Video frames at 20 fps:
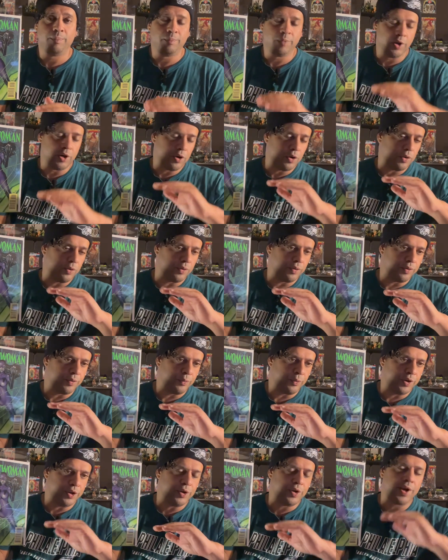you know,
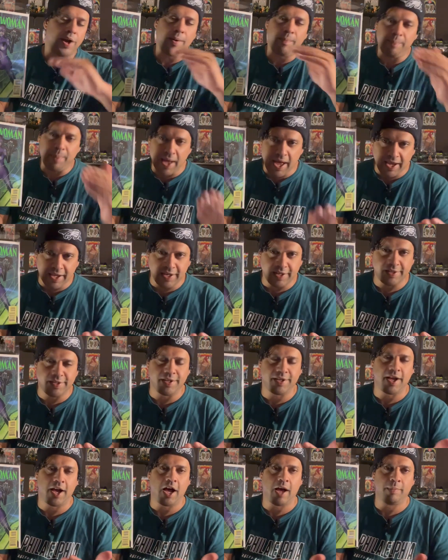when you come back into
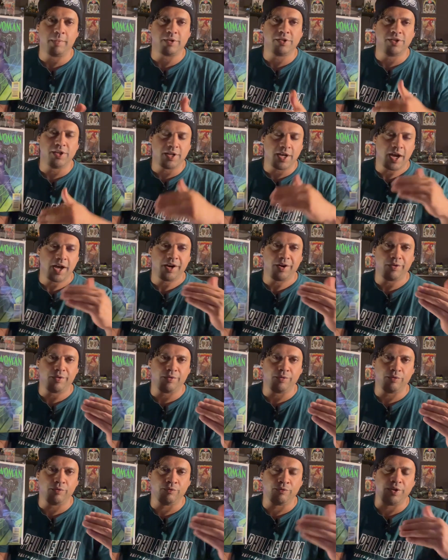comics, you kind
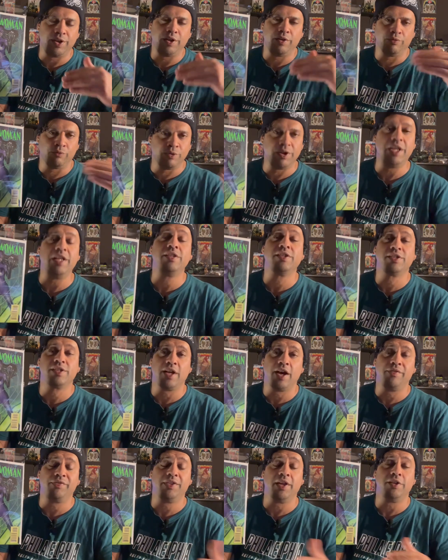of re-read
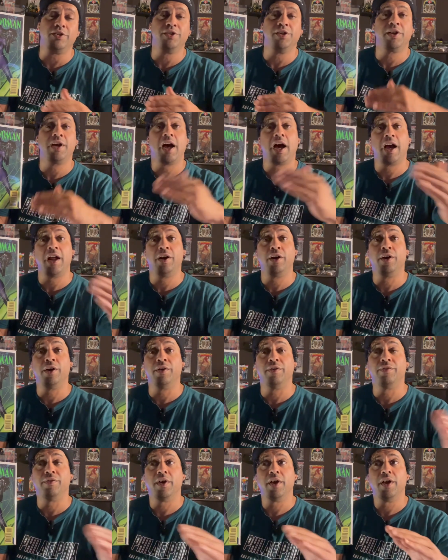stuff that you kind
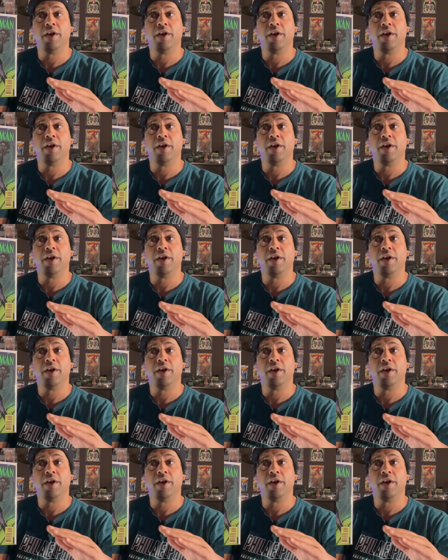of